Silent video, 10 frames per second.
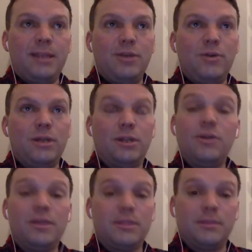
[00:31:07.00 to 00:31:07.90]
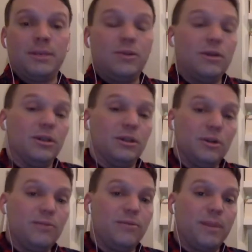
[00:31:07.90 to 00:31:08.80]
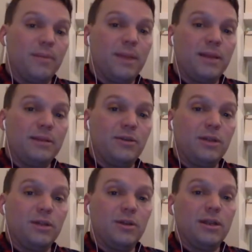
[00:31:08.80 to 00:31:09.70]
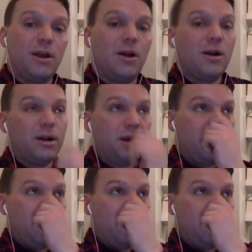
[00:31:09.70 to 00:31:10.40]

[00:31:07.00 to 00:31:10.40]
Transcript: you can look at them and you can learn from them, and you can look at our